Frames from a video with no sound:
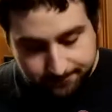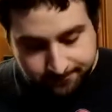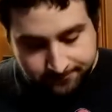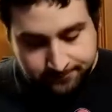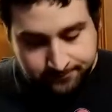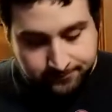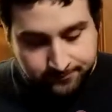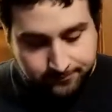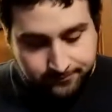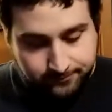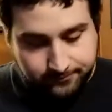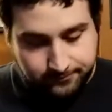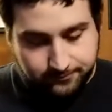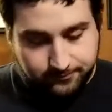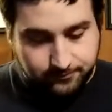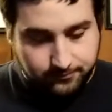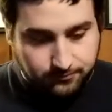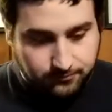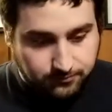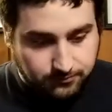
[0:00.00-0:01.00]

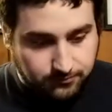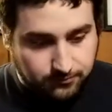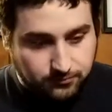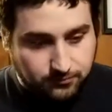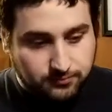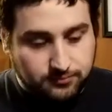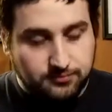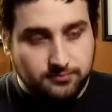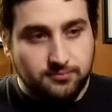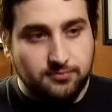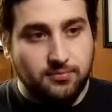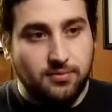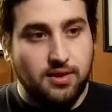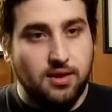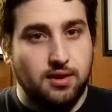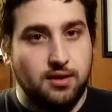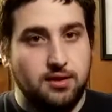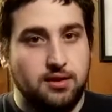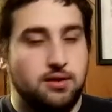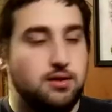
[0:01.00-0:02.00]

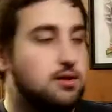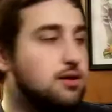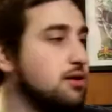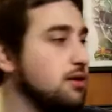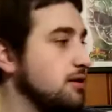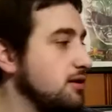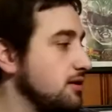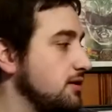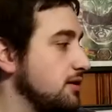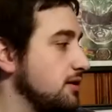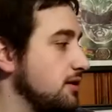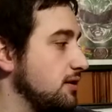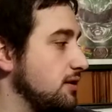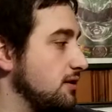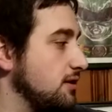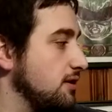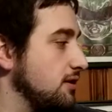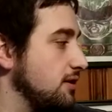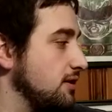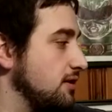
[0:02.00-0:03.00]

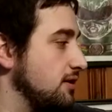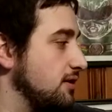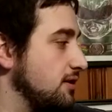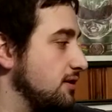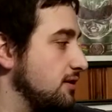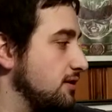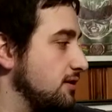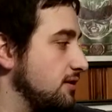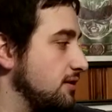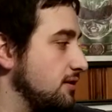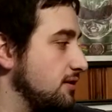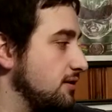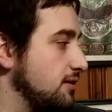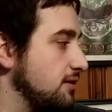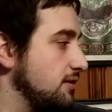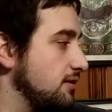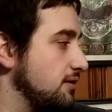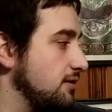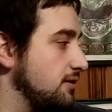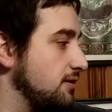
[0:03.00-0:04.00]

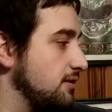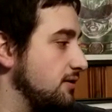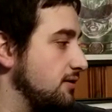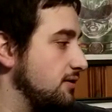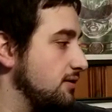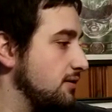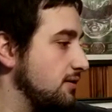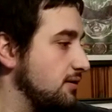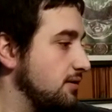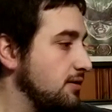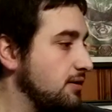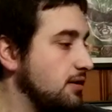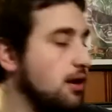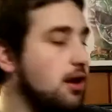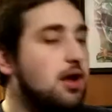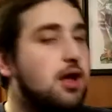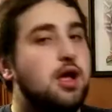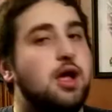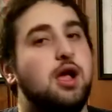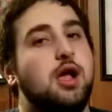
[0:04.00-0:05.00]

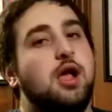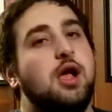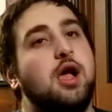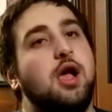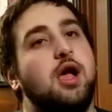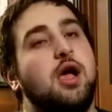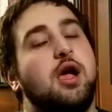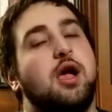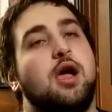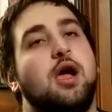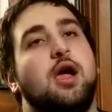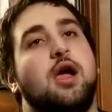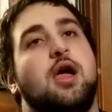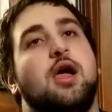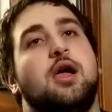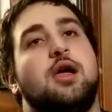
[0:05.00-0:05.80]
(no one is talking)